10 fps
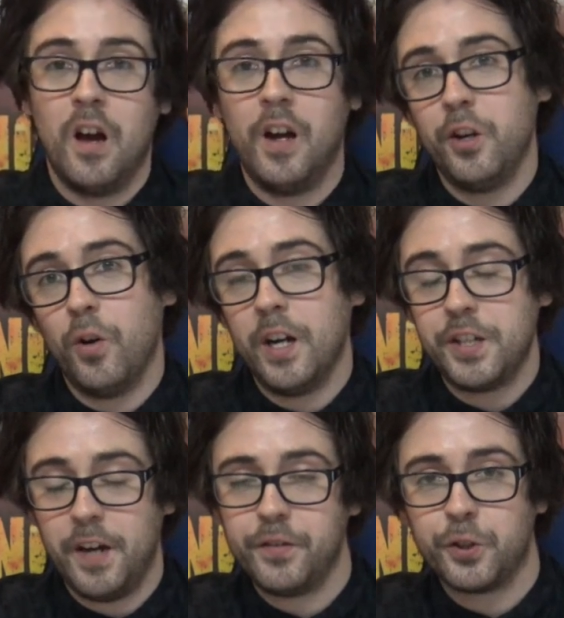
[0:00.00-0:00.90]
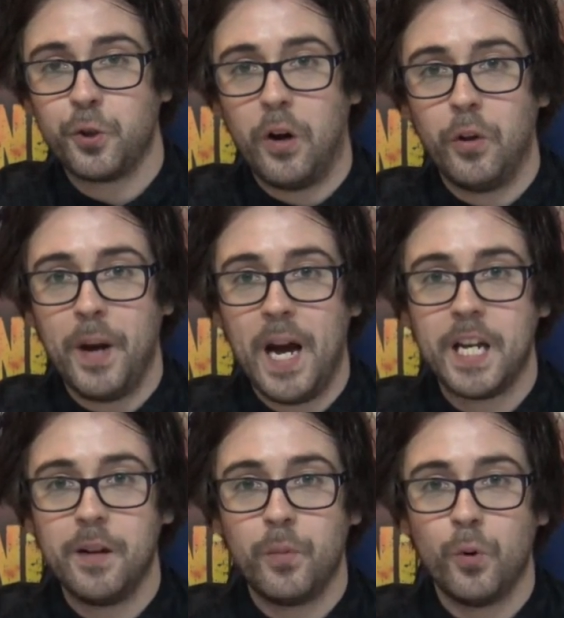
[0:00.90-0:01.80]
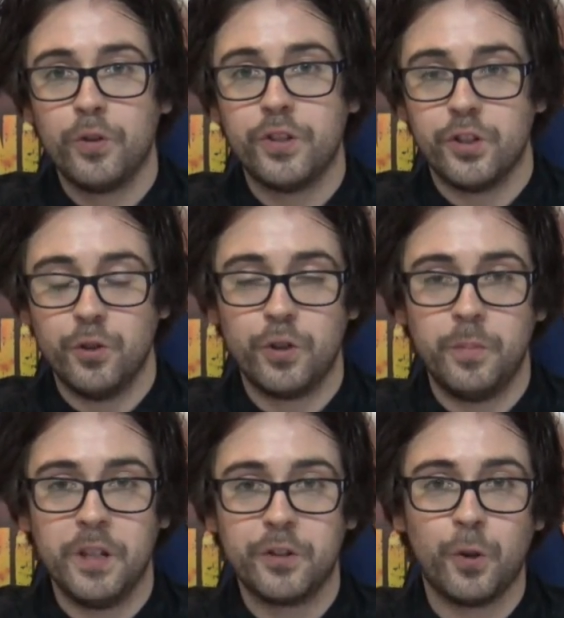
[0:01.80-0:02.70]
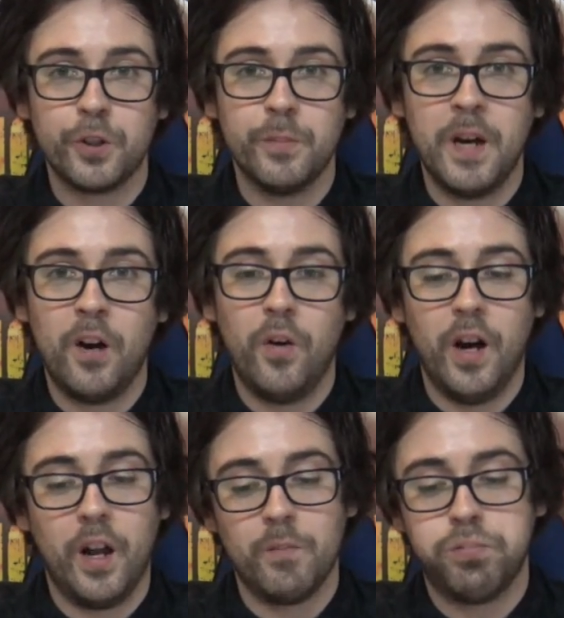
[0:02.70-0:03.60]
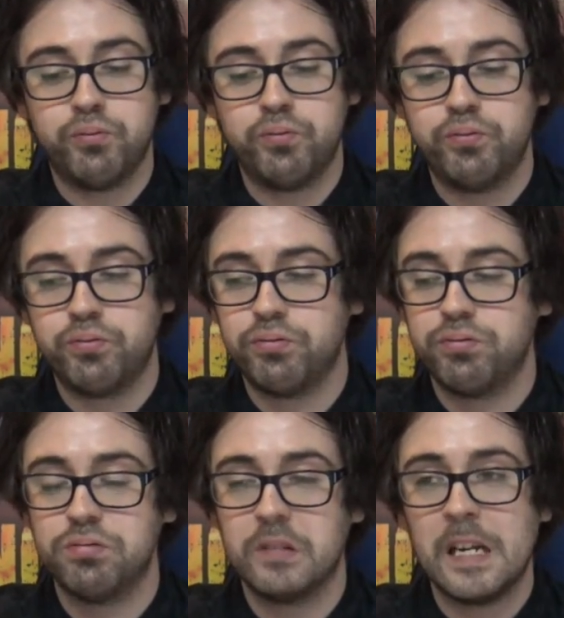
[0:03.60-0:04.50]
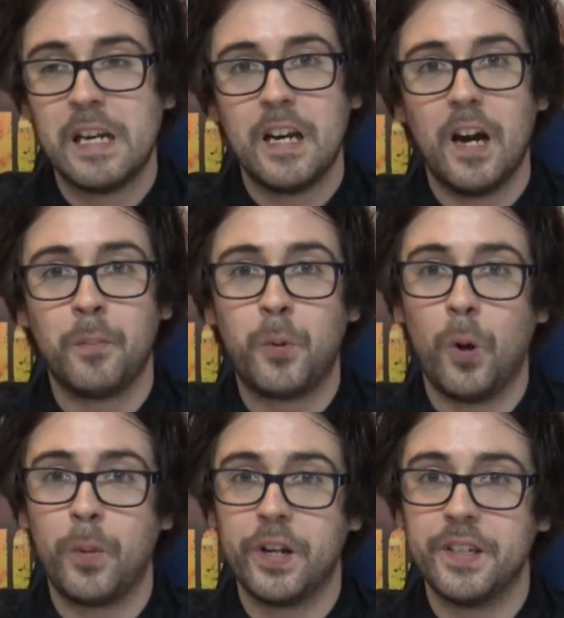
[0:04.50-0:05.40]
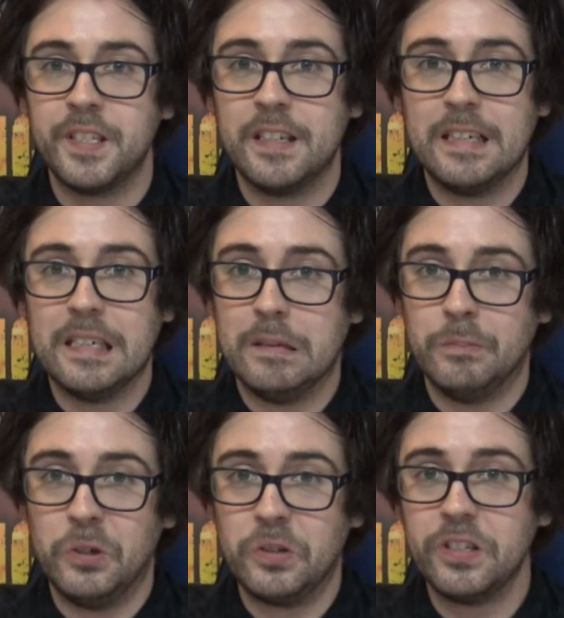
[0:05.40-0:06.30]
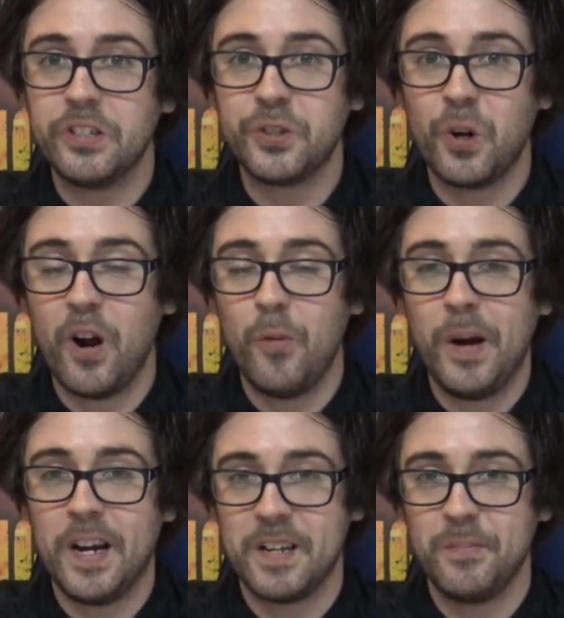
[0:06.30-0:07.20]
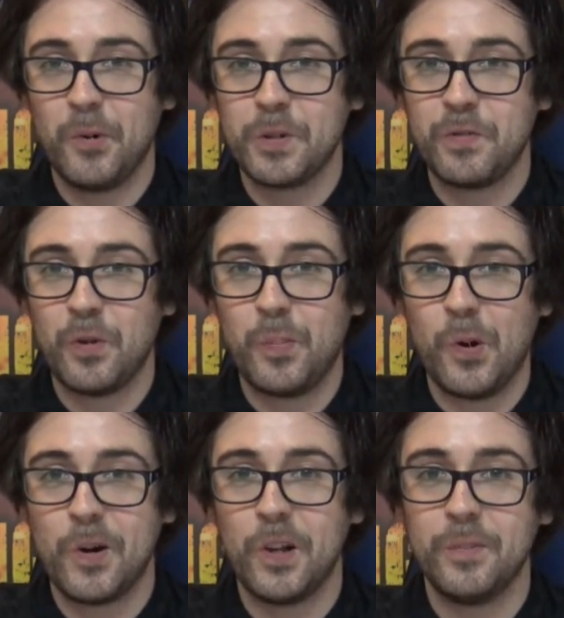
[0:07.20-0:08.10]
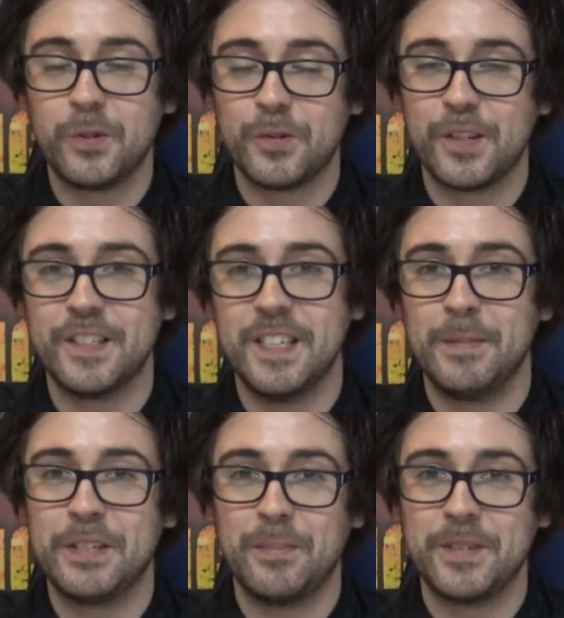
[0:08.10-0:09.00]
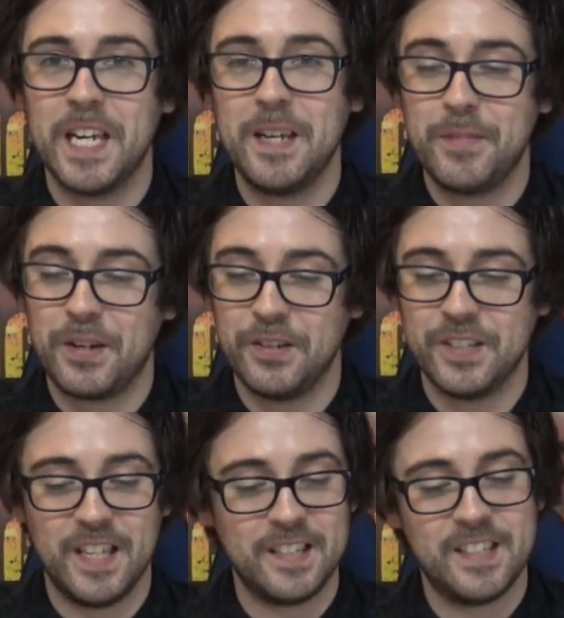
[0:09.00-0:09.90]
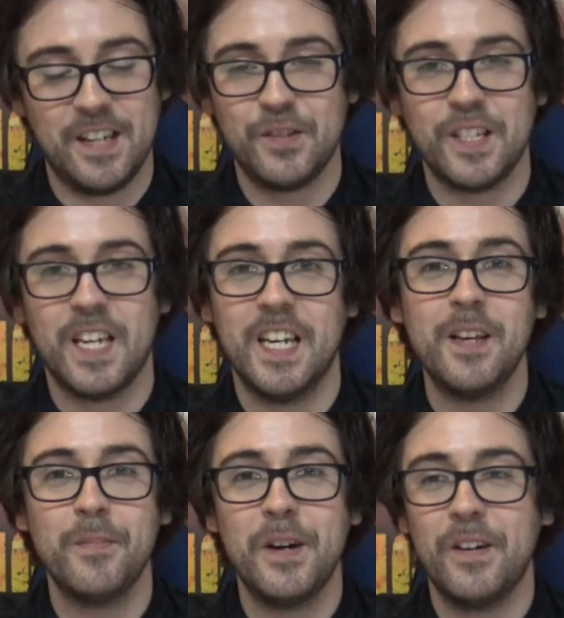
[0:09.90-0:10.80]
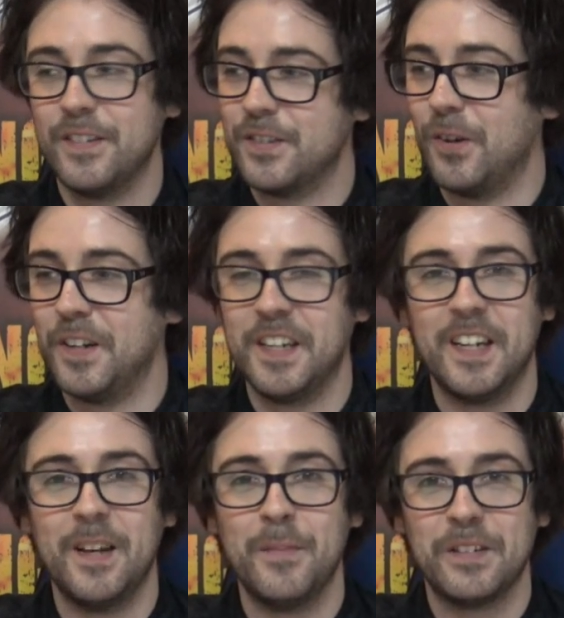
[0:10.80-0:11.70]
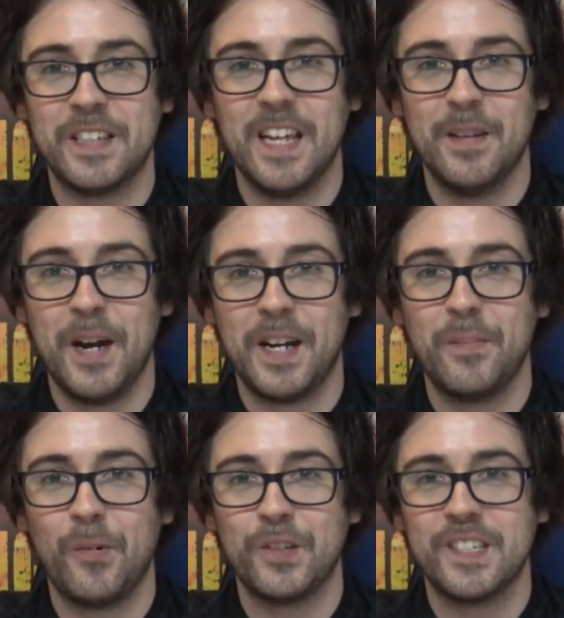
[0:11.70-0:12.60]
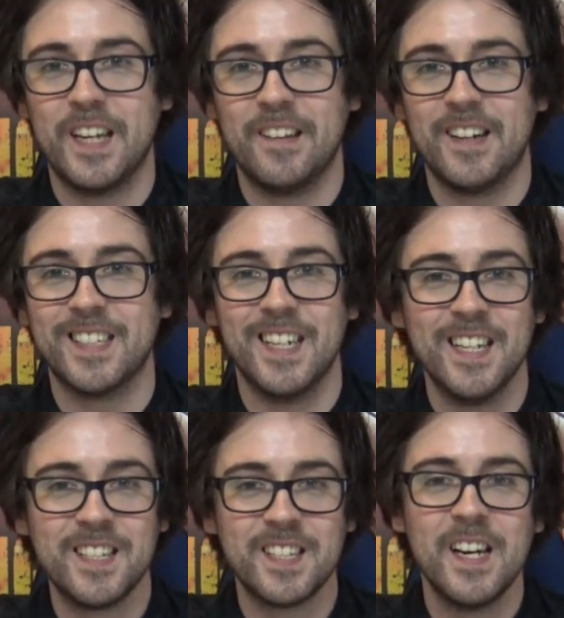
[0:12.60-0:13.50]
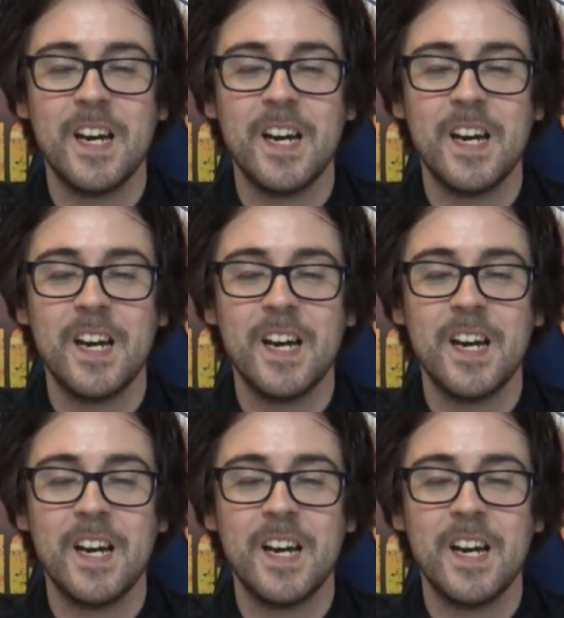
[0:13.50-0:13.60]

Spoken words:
you know, I'd have to sort out the backing boards. It's usually me that sorts them out, and I'm probably going to say I'm not going to sort out backing boards for Apocalypse, or it's going to take me some time, because that sounds like a nightmare. It's already a nightmare to get the backing boards together as it is.